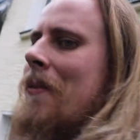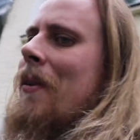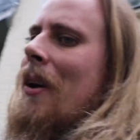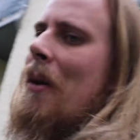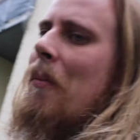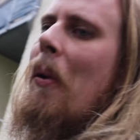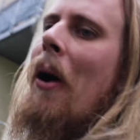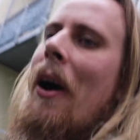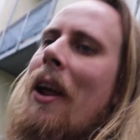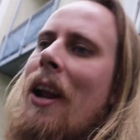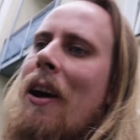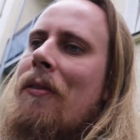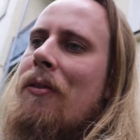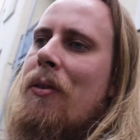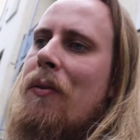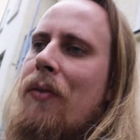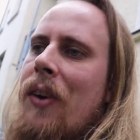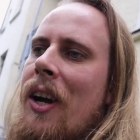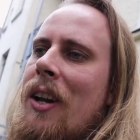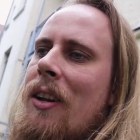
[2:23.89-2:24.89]
I might have
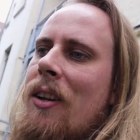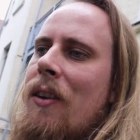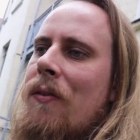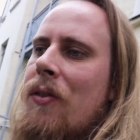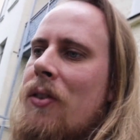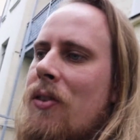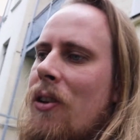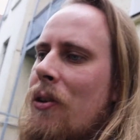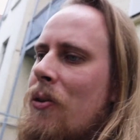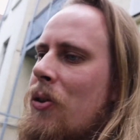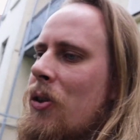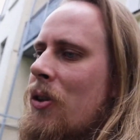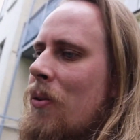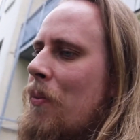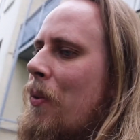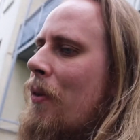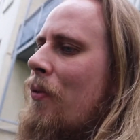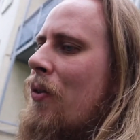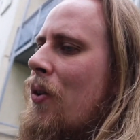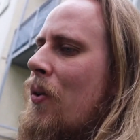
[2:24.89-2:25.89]
to find a different solution
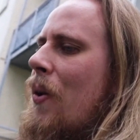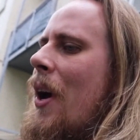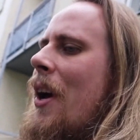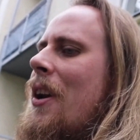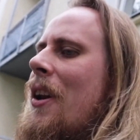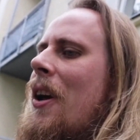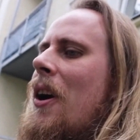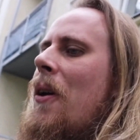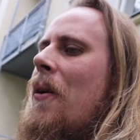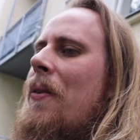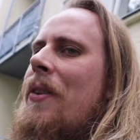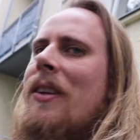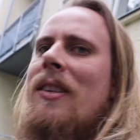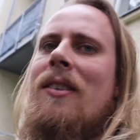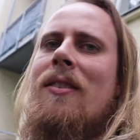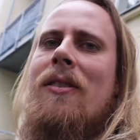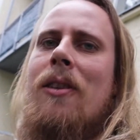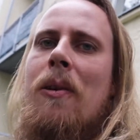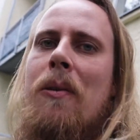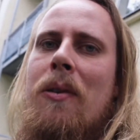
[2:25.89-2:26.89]
but for right now this
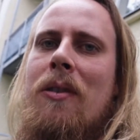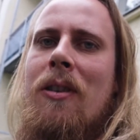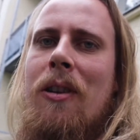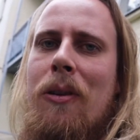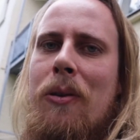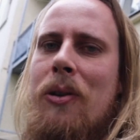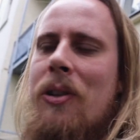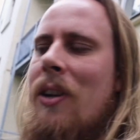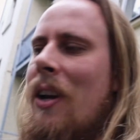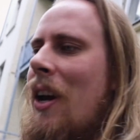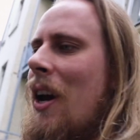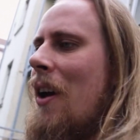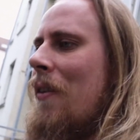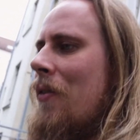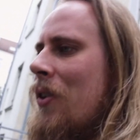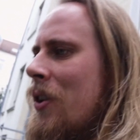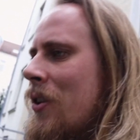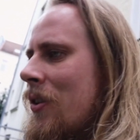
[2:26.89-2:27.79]
is the only solution I have.